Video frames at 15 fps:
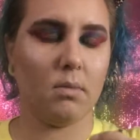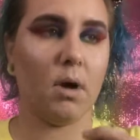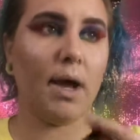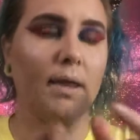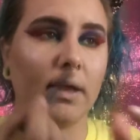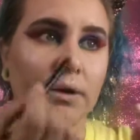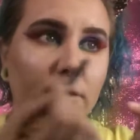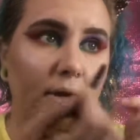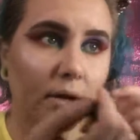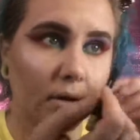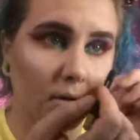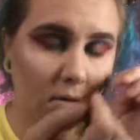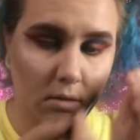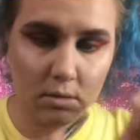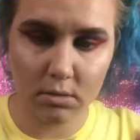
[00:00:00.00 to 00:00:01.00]
eyeliner
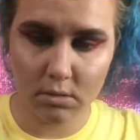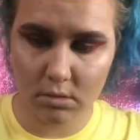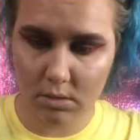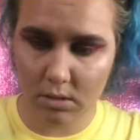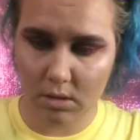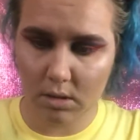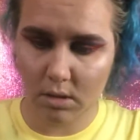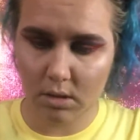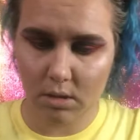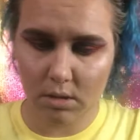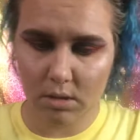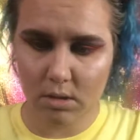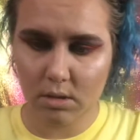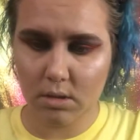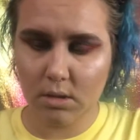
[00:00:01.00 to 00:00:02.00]
here.
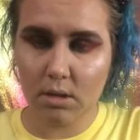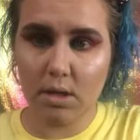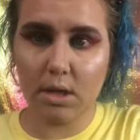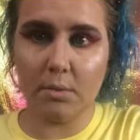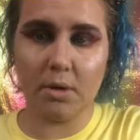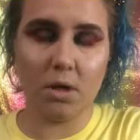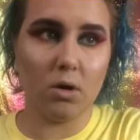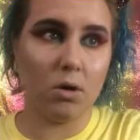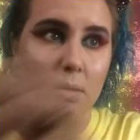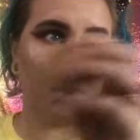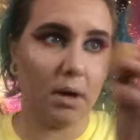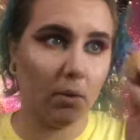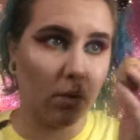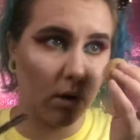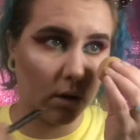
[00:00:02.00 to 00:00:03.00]
And I'm going to go in
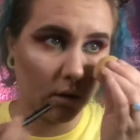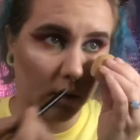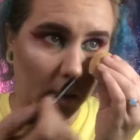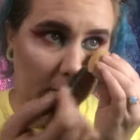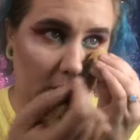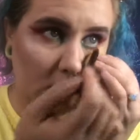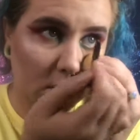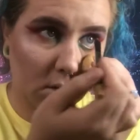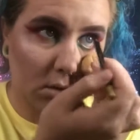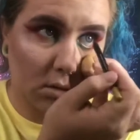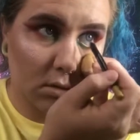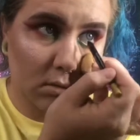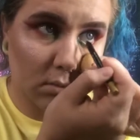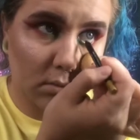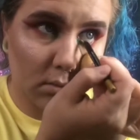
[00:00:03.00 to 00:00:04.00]
my waterline with this.